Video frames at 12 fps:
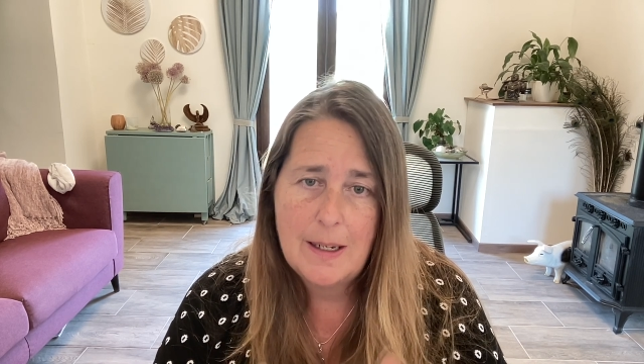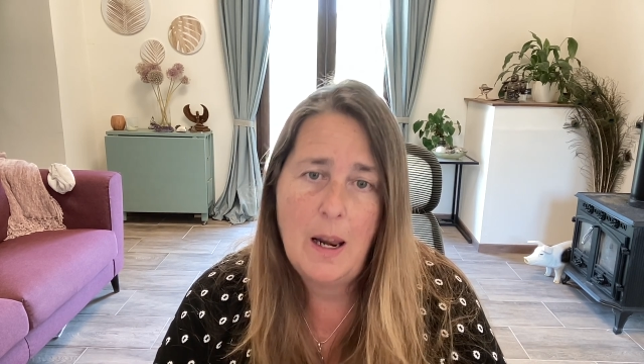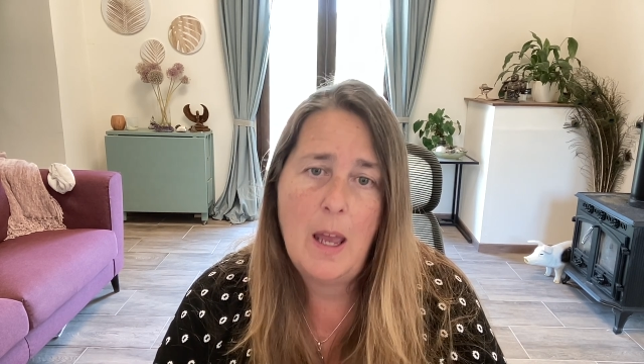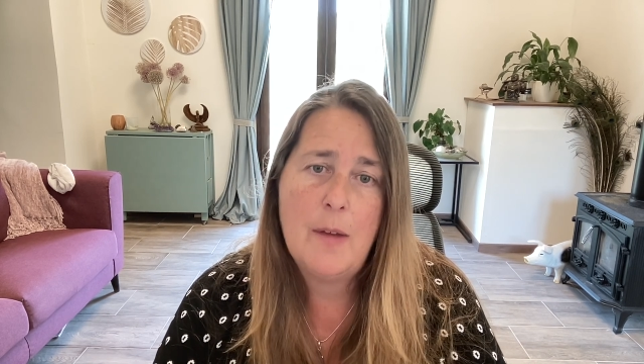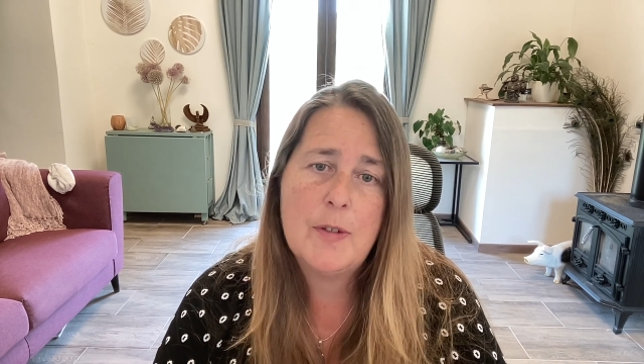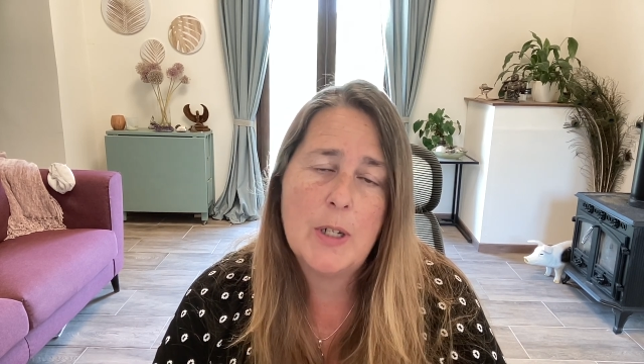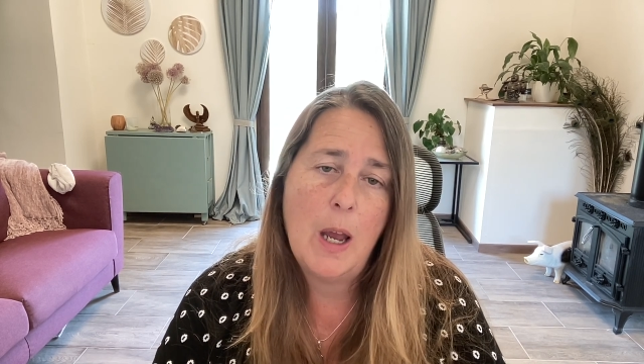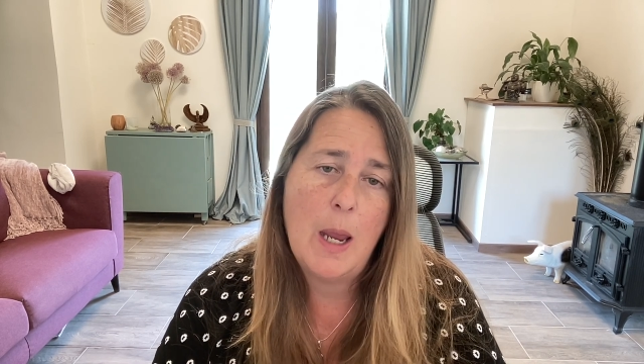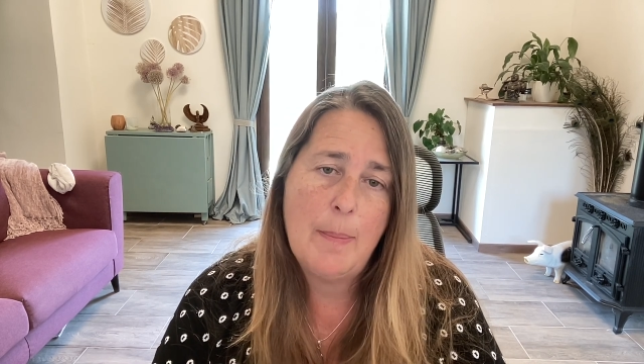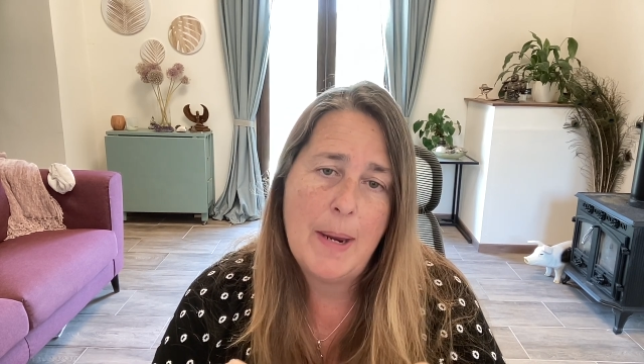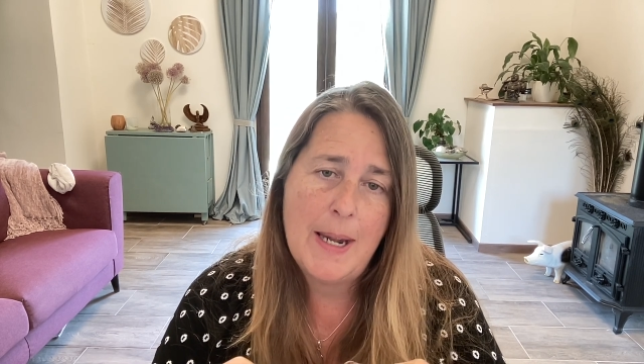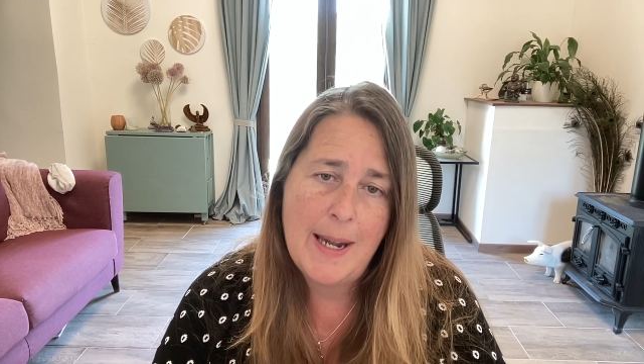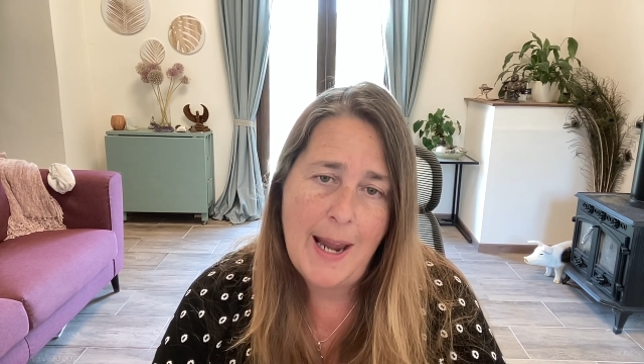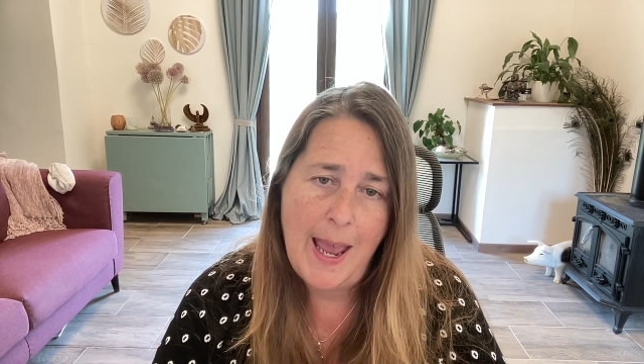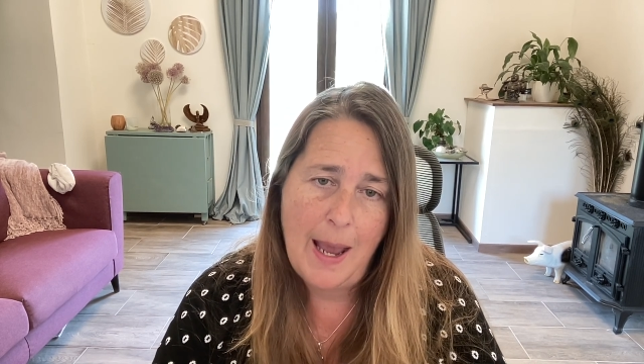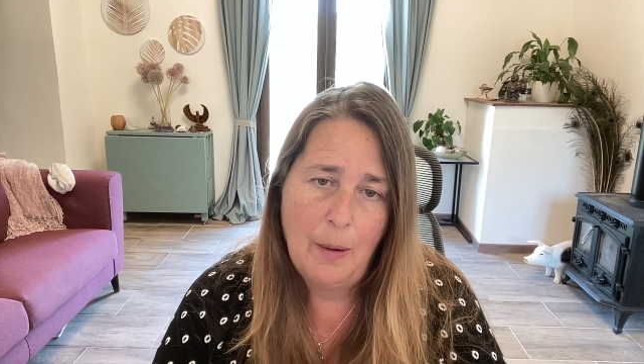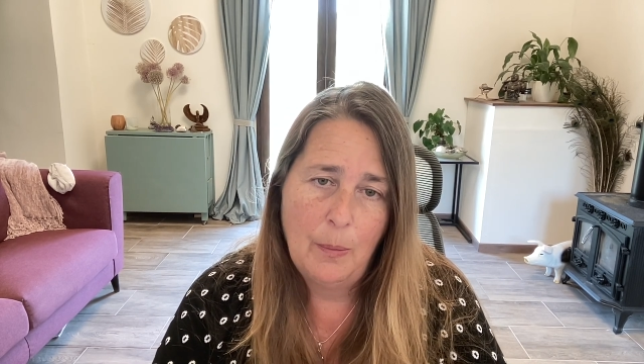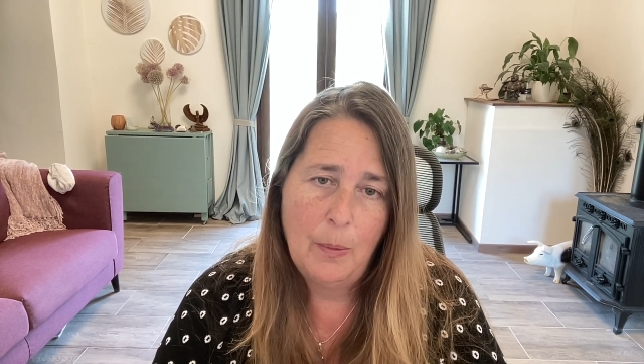lifetime
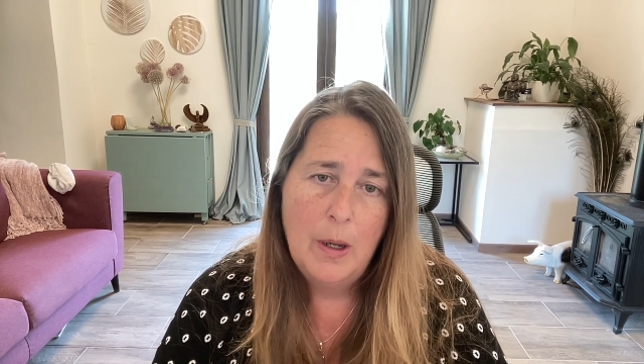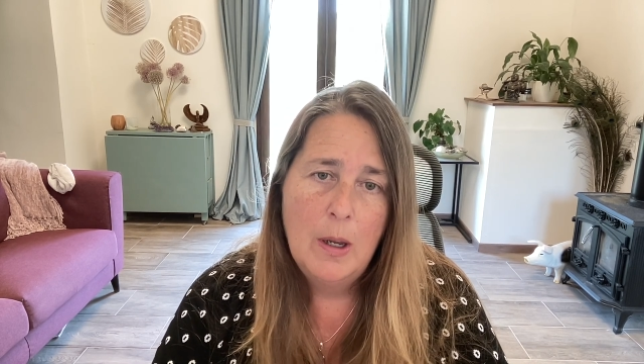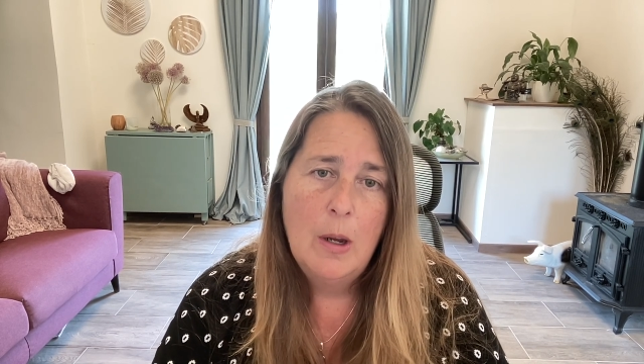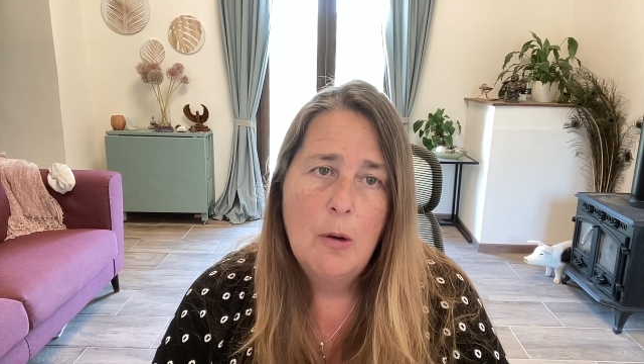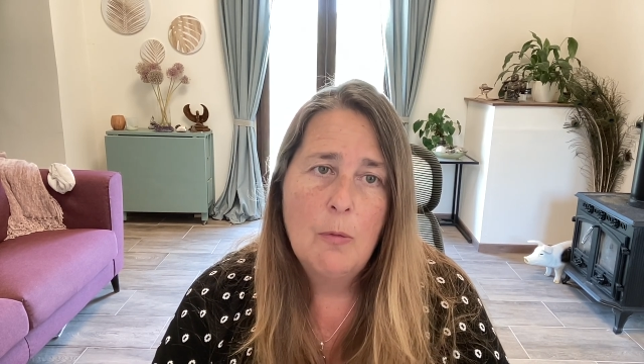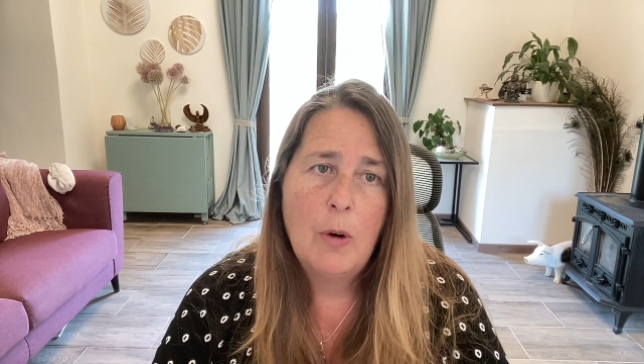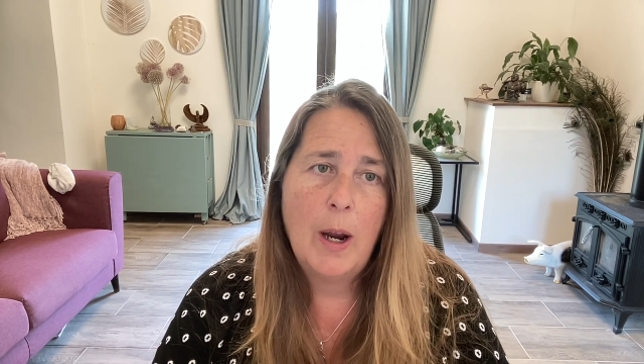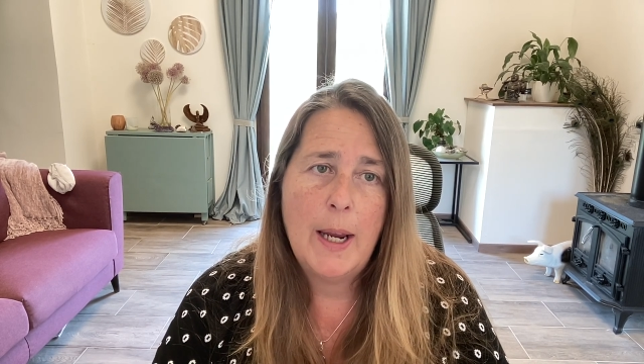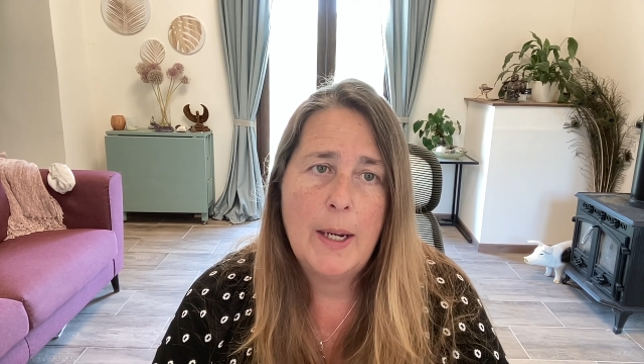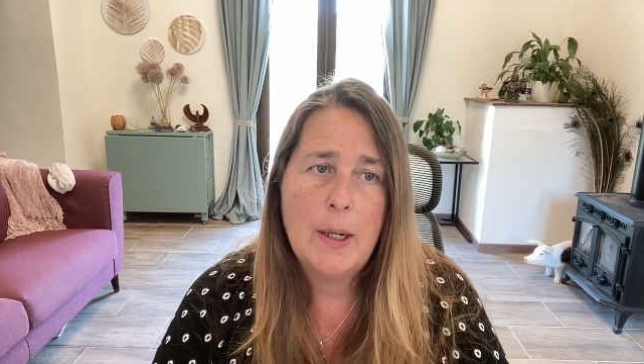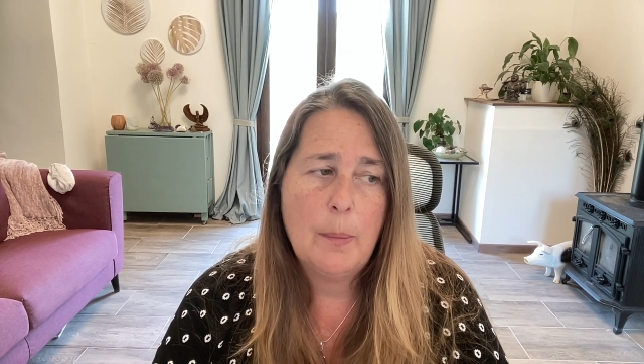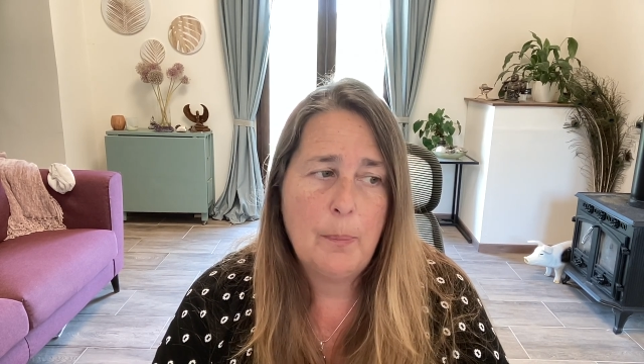now, right?